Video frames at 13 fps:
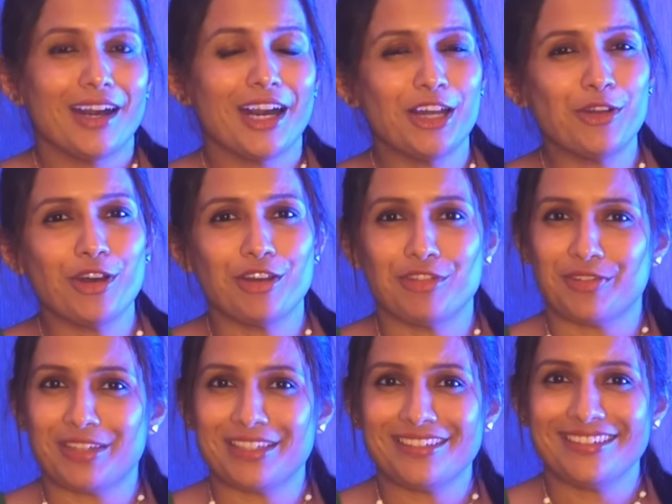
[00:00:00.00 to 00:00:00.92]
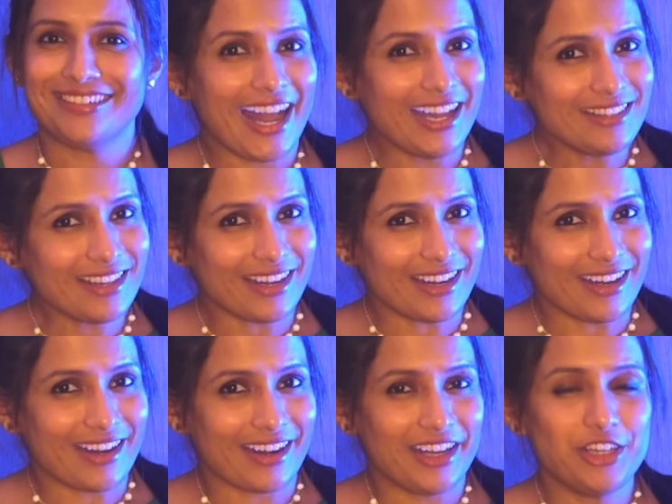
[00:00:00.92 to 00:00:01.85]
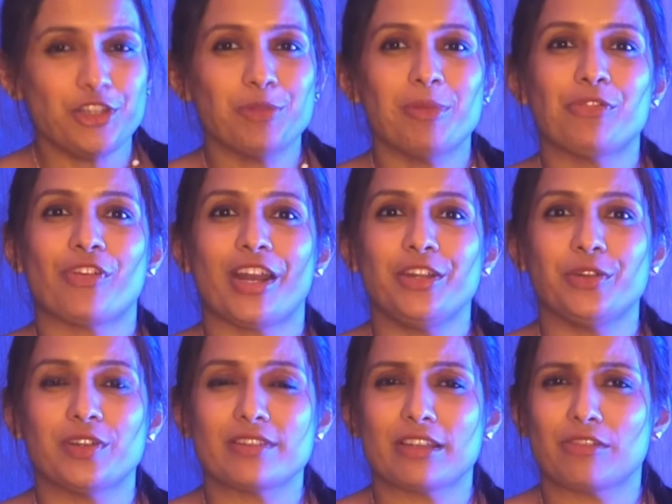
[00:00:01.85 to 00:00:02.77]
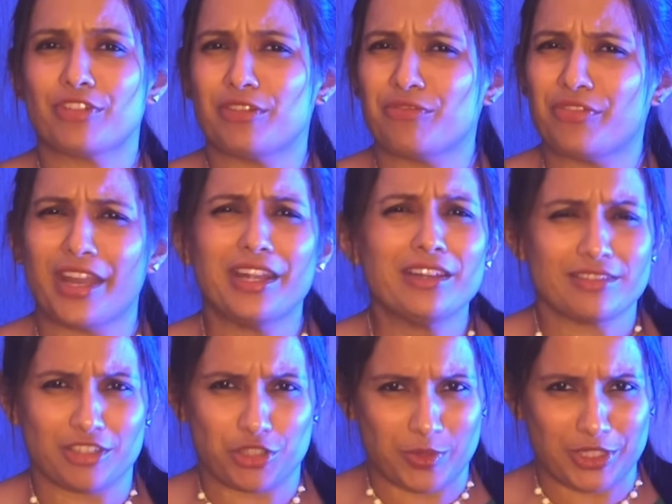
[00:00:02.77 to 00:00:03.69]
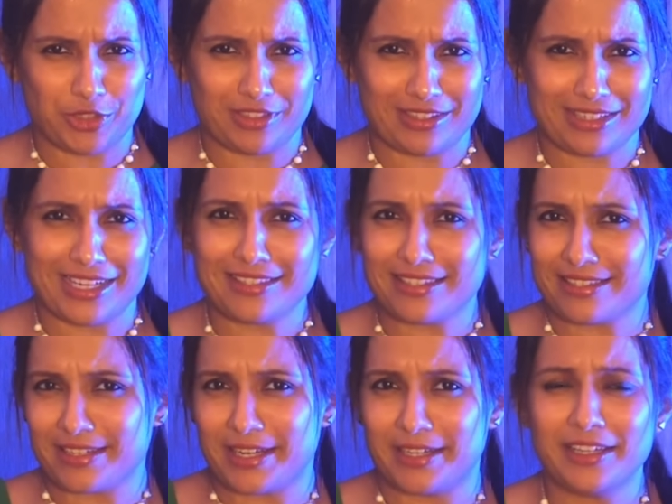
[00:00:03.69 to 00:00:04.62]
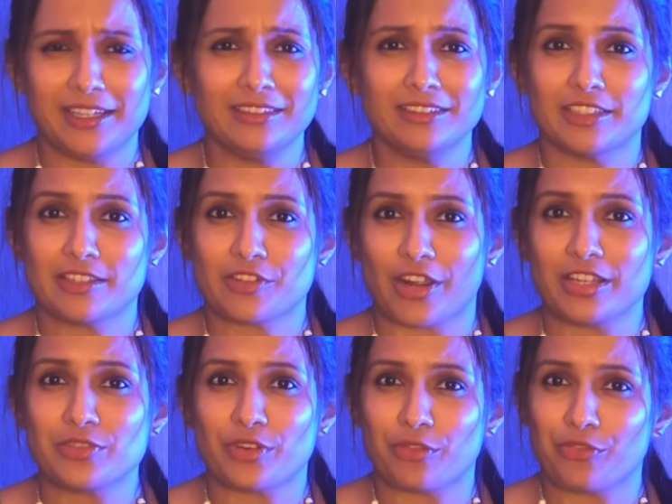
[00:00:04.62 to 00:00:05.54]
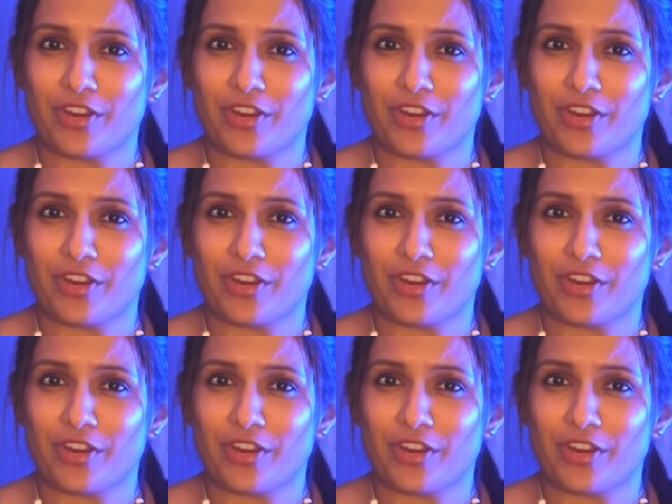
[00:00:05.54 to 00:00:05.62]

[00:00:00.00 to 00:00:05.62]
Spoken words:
Hello everyone. As an NRI, you may find yourself in various situations necessitating the transfer of